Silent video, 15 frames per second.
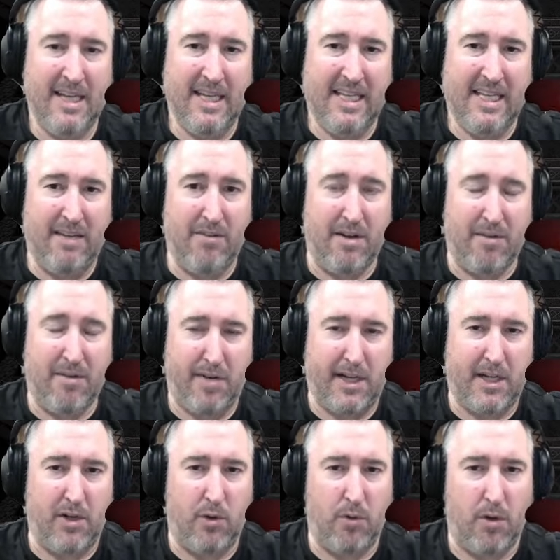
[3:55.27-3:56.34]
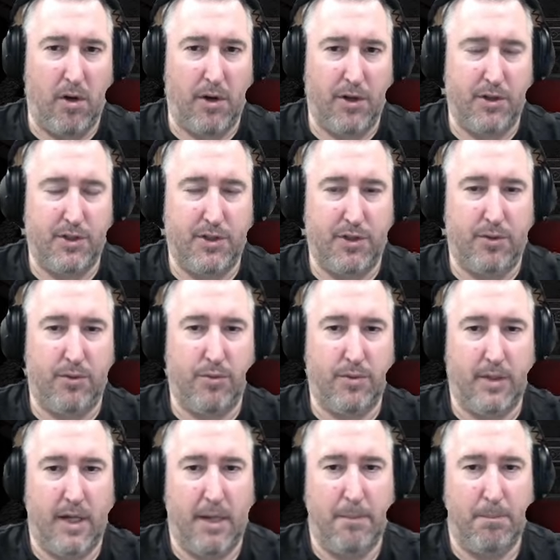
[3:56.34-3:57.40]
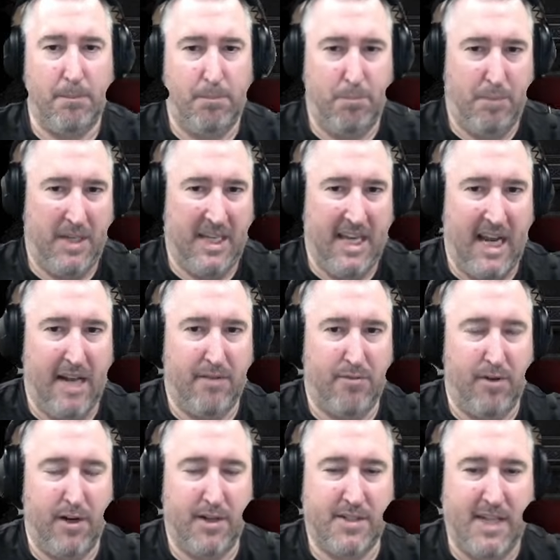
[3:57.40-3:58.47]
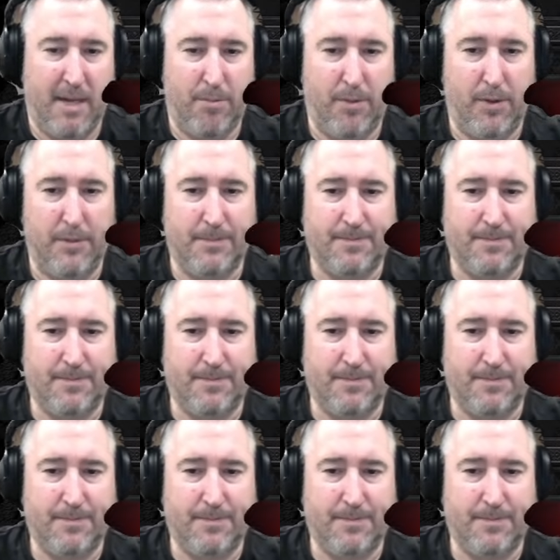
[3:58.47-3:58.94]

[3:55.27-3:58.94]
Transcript: even if I can no longer do P8, for example.